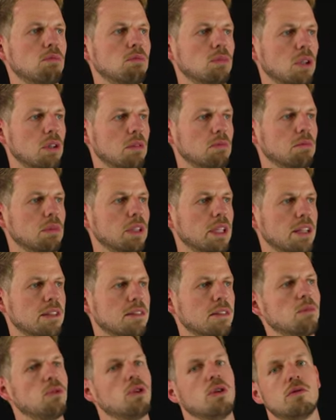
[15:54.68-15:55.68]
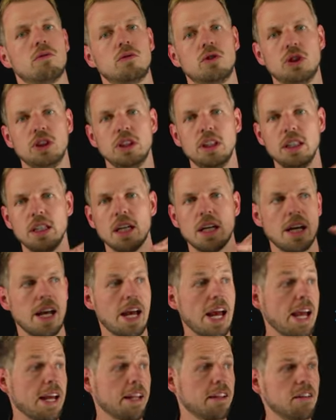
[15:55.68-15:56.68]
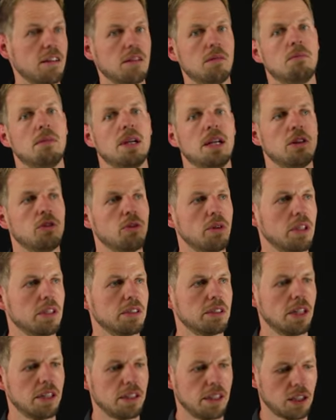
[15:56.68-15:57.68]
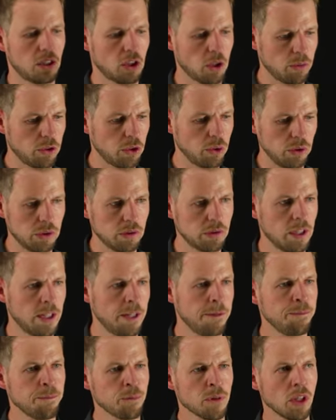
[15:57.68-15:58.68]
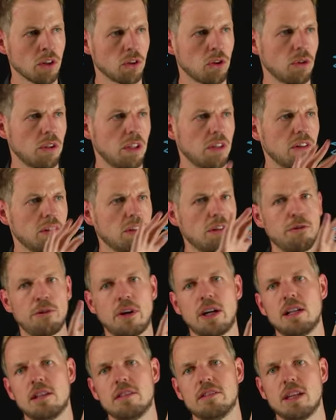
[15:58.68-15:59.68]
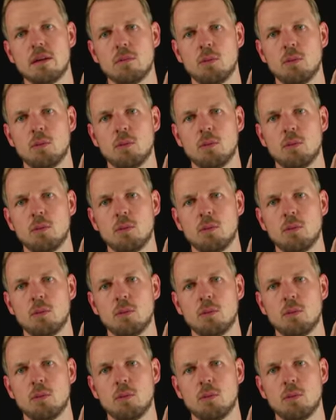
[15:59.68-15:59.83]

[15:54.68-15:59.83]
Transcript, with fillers: you know, get some sort of G hat matrix and then compute? So this is the final step